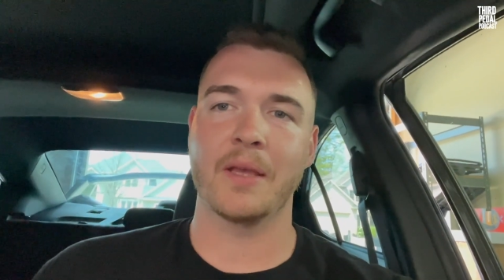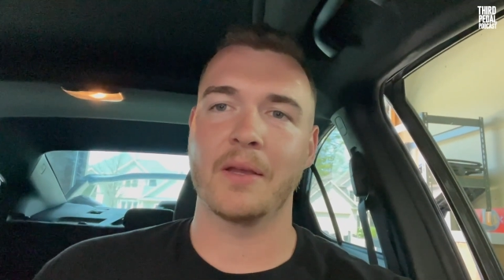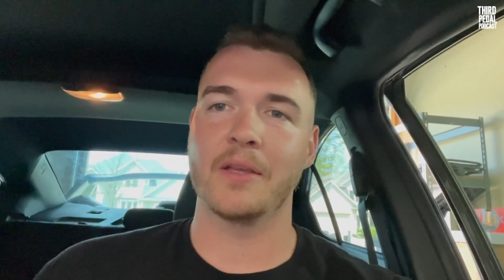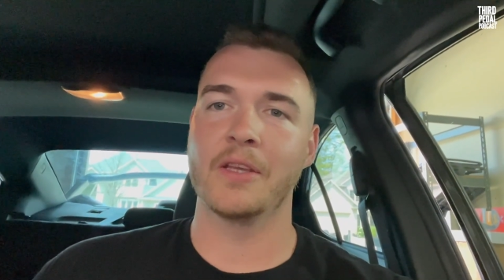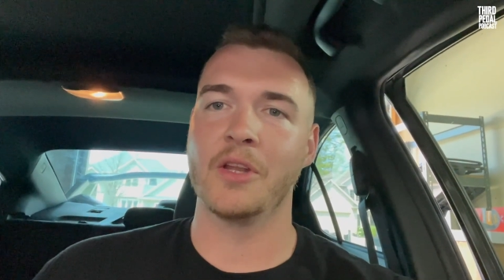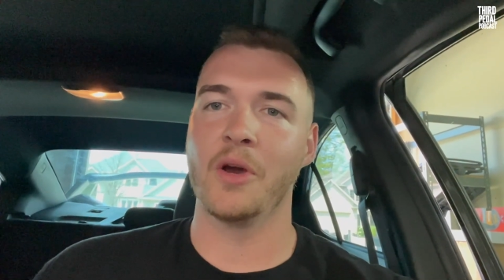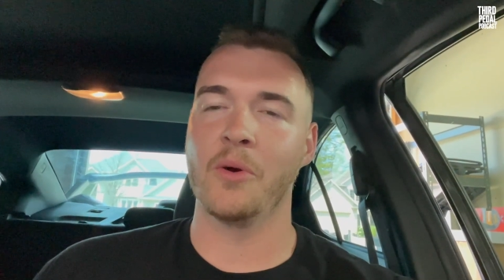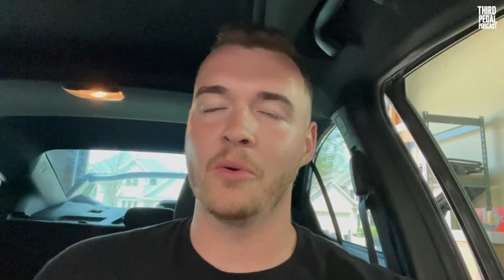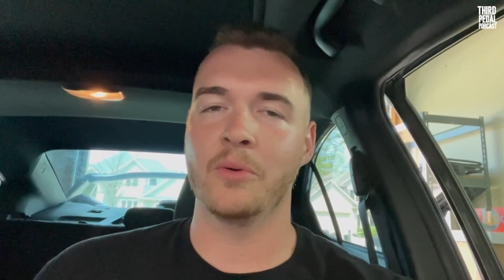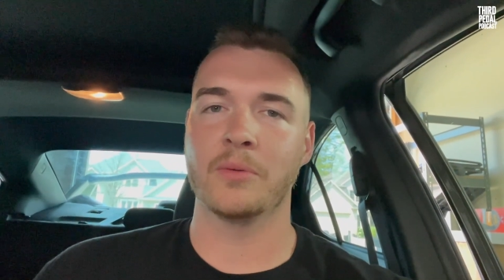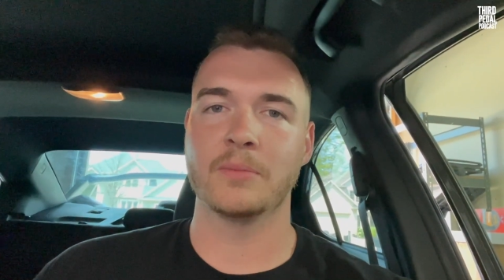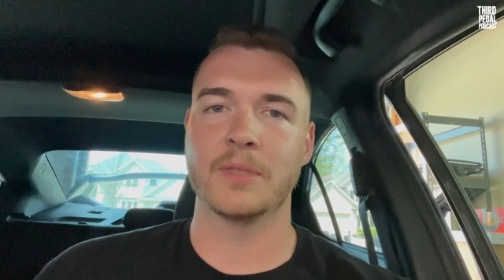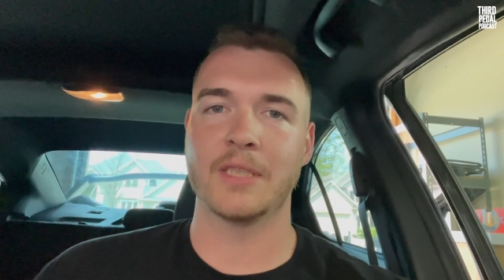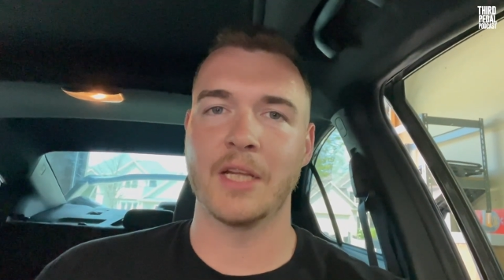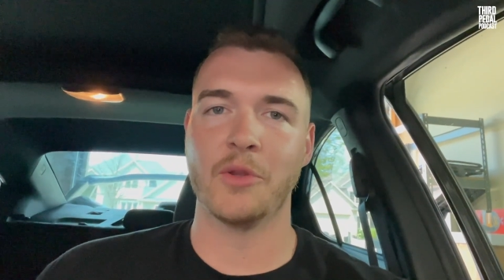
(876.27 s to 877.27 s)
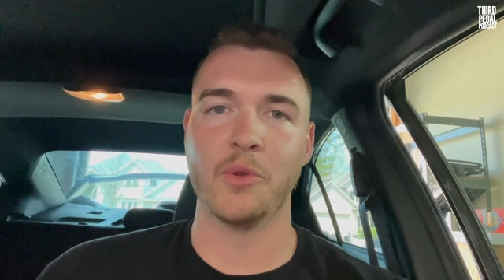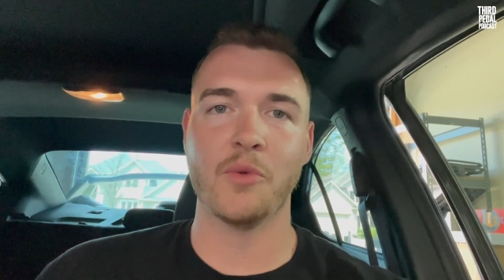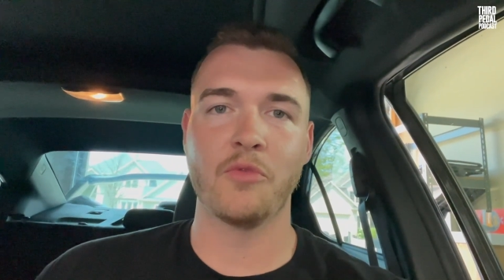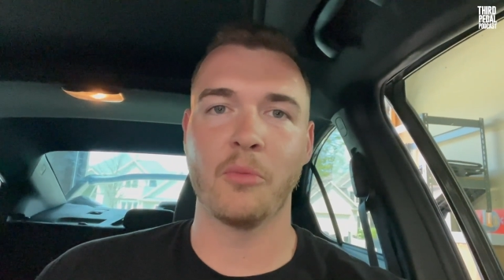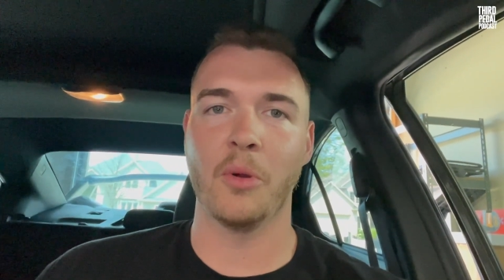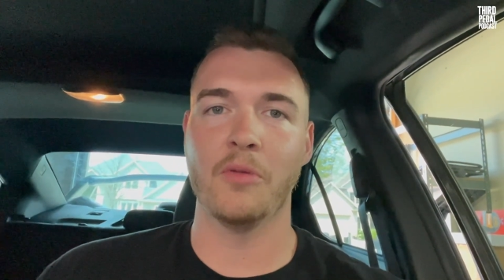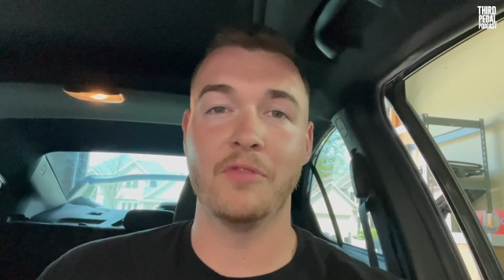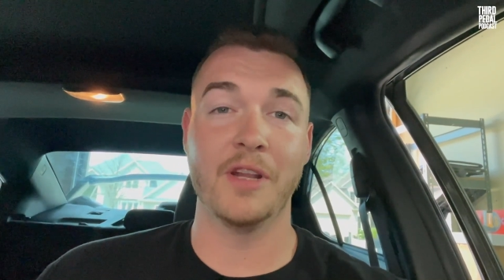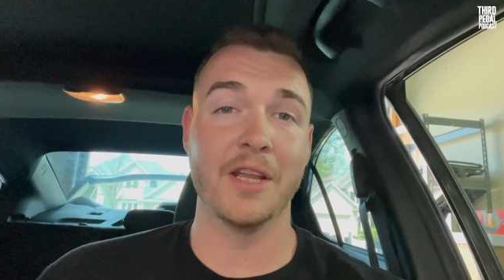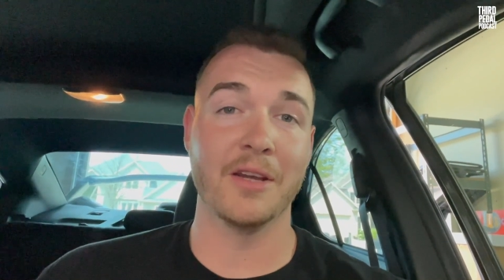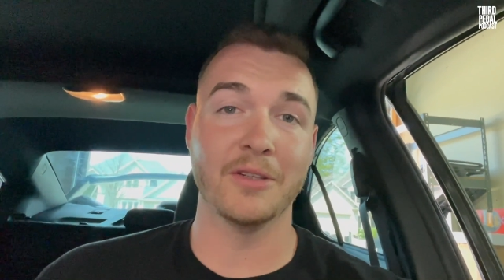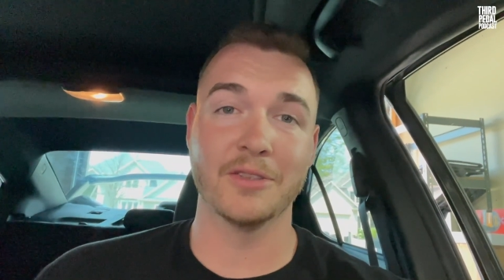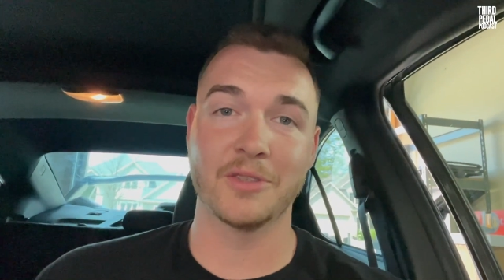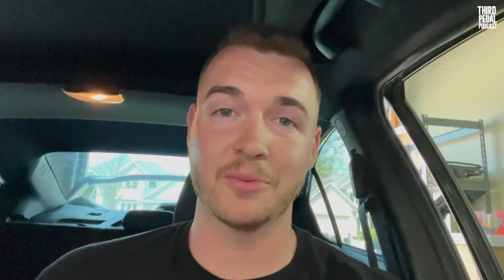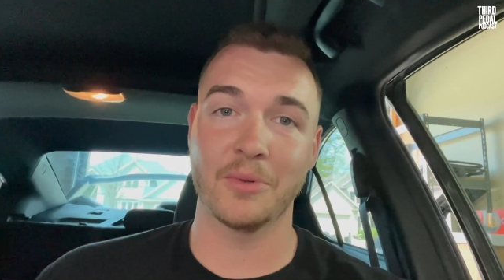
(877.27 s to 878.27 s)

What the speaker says: you know, stay tuned for more videos.